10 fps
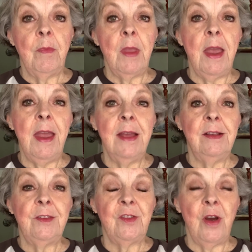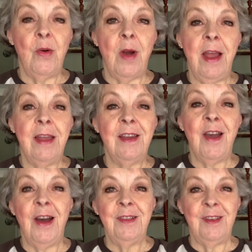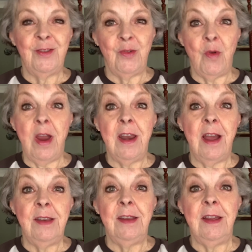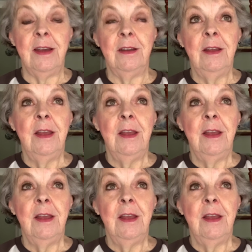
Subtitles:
And so I got this great idea